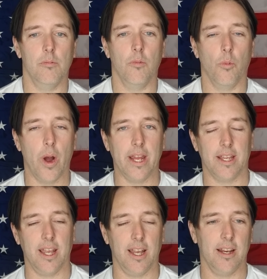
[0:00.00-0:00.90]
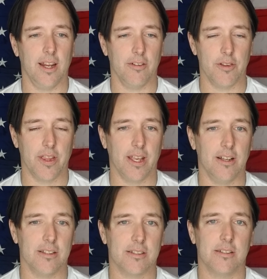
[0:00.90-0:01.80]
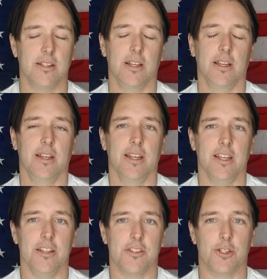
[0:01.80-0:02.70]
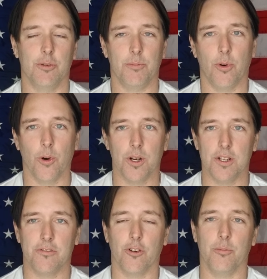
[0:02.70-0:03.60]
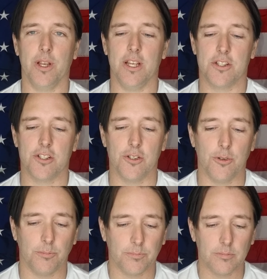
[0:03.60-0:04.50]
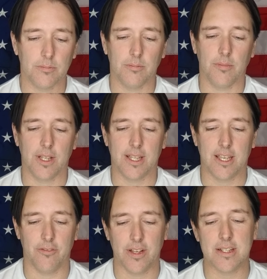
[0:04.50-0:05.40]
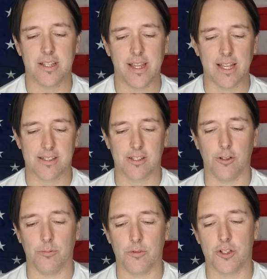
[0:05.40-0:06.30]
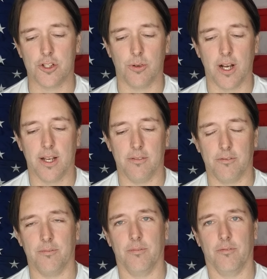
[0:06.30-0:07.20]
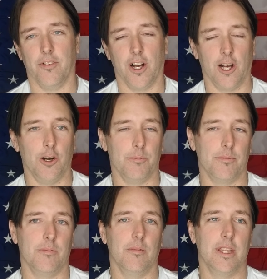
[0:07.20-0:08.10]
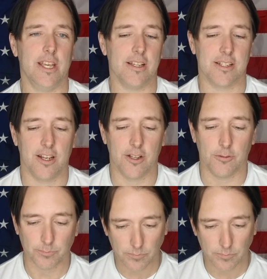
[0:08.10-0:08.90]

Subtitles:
weight gain and everything else is too important for me to give into that. So do I fuck up? Yes, I do.